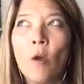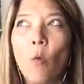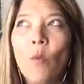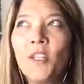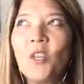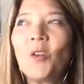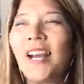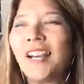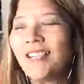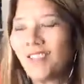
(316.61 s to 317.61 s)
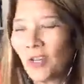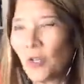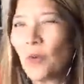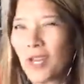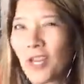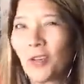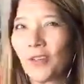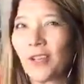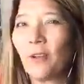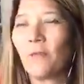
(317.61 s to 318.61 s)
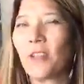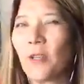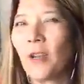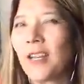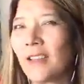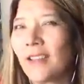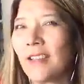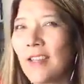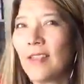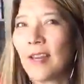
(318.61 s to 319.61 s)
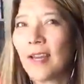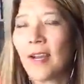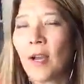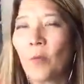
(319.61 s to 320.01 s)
once you kind of start doing it yourself and you kind of see the